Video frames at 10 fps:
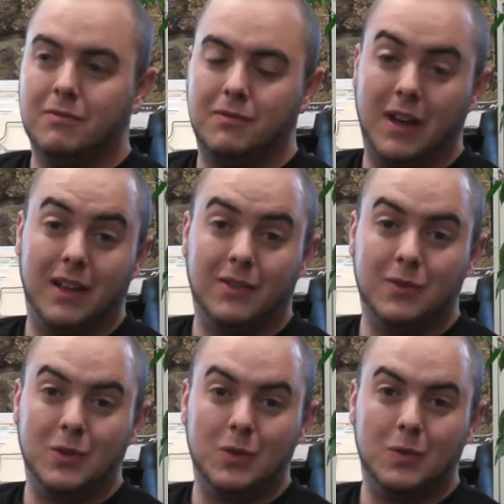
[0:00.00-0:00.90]
fast
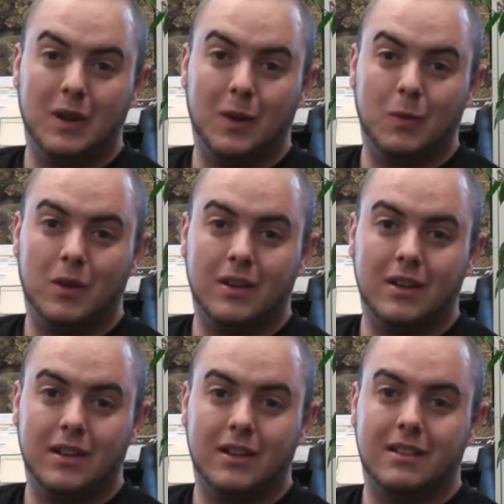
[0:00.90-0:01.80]
food when I
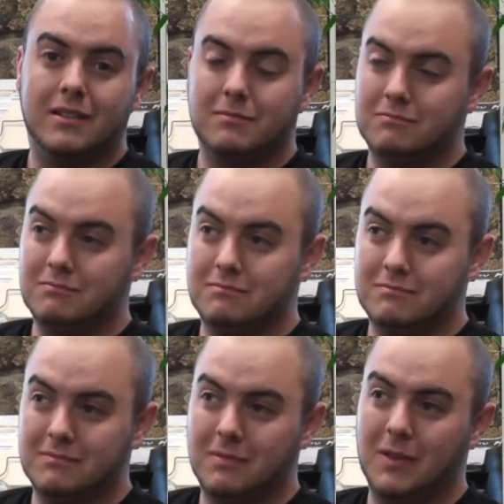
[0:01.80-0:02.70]
wanted it.
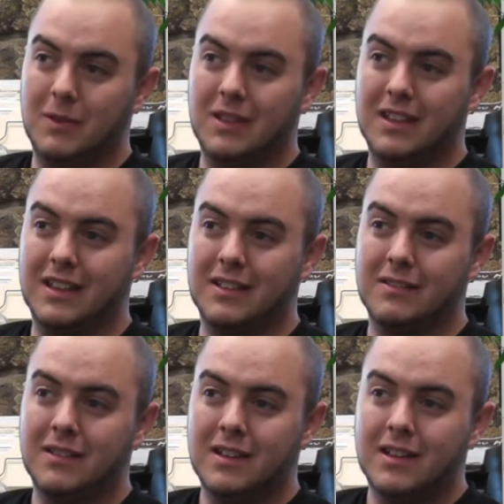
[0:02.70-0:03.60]
Everything,
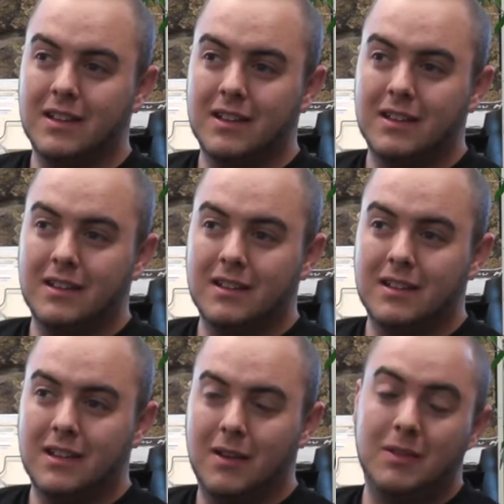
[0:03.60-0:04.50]

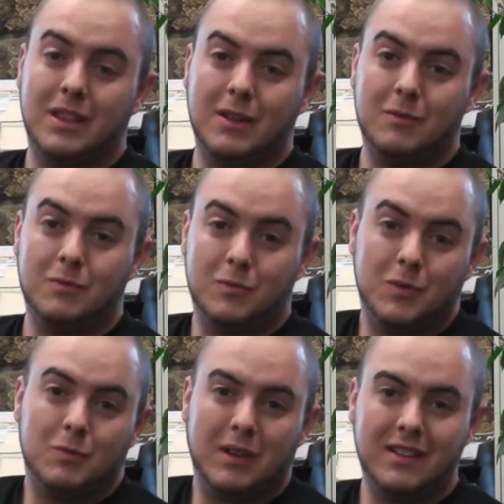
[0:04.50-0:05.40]
everything
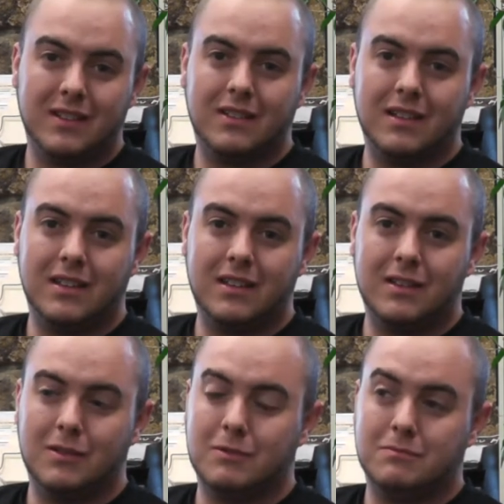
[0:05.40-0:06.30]
was basically,
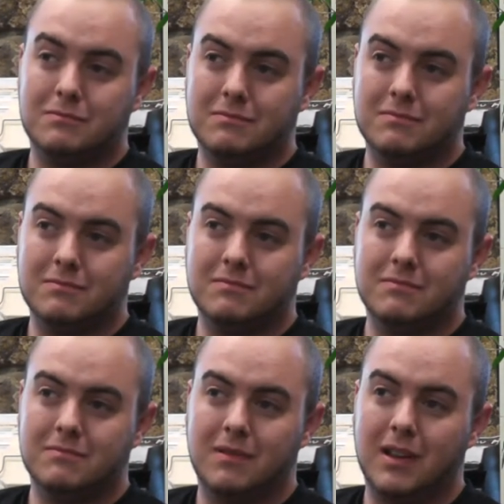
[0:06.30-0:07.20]

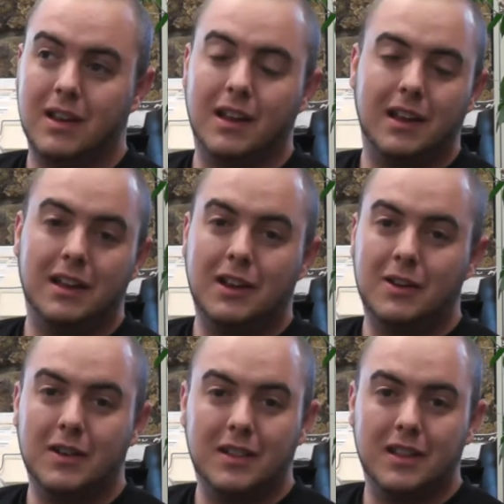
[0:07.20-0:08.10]
I didn't
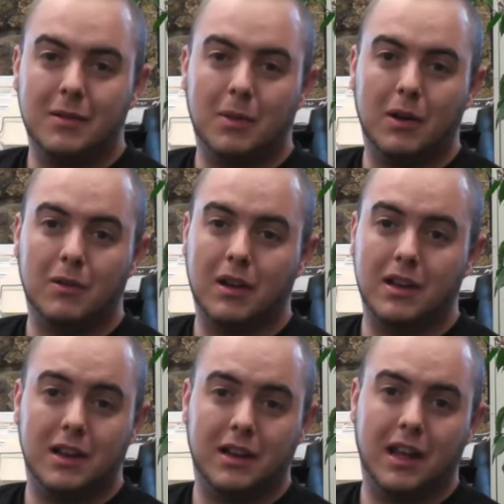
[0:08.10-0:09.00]
hear anything about I
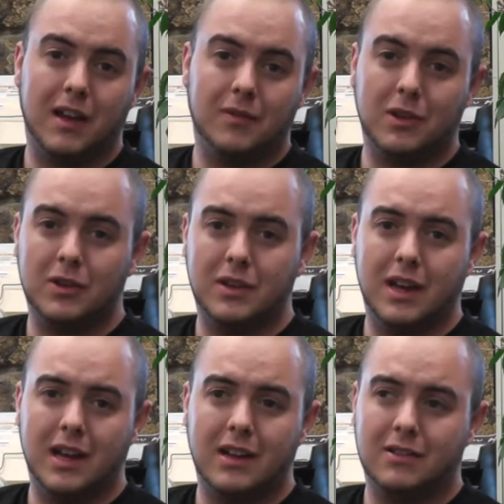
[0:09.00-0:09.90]
needed to have a good
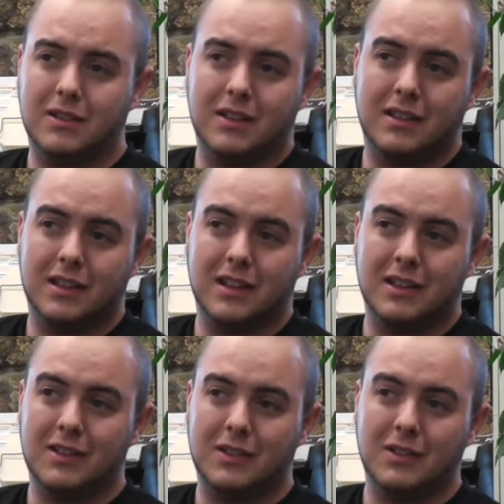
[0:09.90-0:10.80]
diet or anything
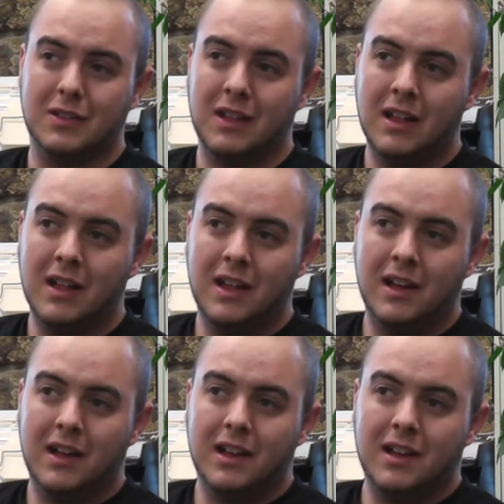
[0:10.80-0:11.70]
until
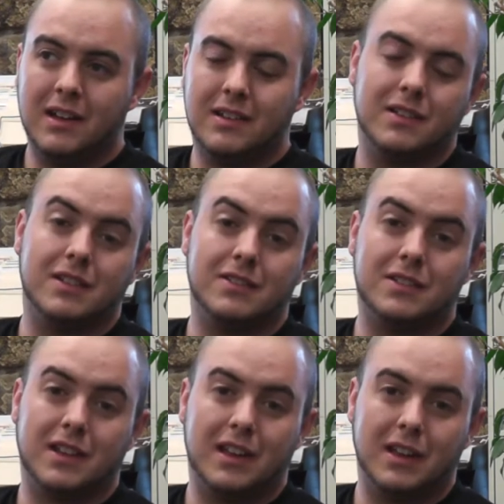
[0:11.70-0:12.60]
I
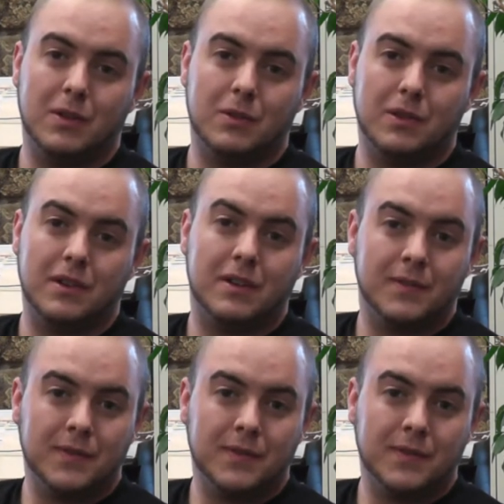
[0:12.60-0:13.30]
started getting older.